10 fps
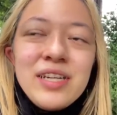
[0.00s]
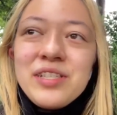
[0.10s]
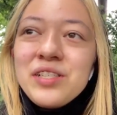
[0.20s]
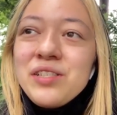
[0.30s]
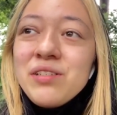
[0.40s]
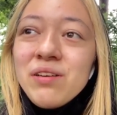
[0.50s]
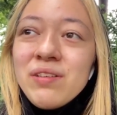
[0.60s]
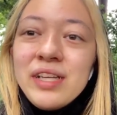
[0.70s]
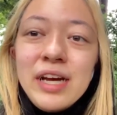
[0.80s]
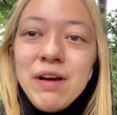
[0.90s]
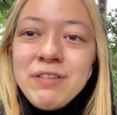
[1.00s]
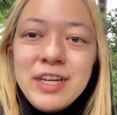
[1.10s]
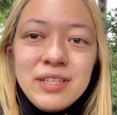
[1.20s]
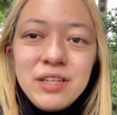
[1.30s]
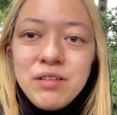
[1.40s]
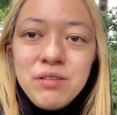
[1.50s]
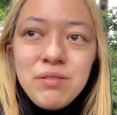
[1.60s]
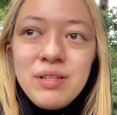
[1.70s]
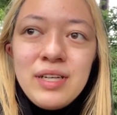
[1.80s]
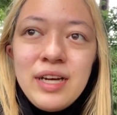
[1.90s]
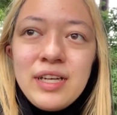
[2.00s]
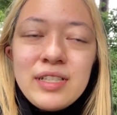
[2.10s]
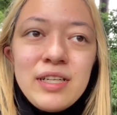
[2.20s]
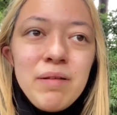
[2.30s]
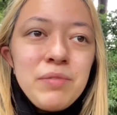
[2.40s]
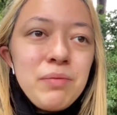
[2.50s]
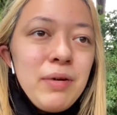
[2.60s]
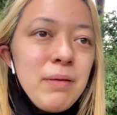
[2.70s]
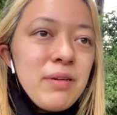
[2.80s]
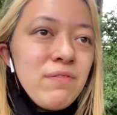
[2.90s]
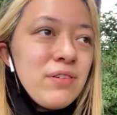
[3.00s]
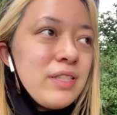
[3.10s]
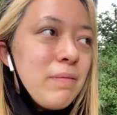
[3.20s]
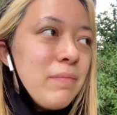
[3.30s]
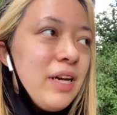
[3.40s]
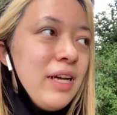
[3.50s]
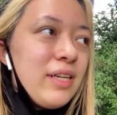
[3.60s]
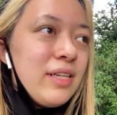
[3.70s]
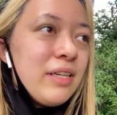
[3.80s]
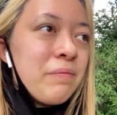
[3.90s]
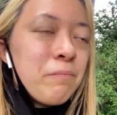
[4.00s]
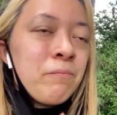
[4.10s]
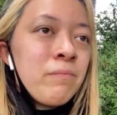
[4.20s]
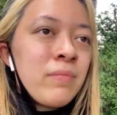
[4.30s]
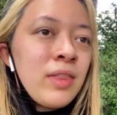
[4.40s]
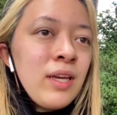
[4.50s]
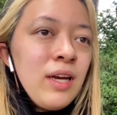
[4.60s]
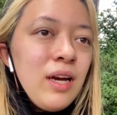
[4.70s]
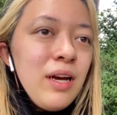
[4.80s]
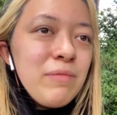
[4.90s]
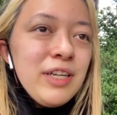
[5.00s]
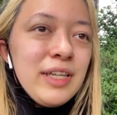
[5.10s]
I just don't really have anything to do today except maybe for some editing. I'm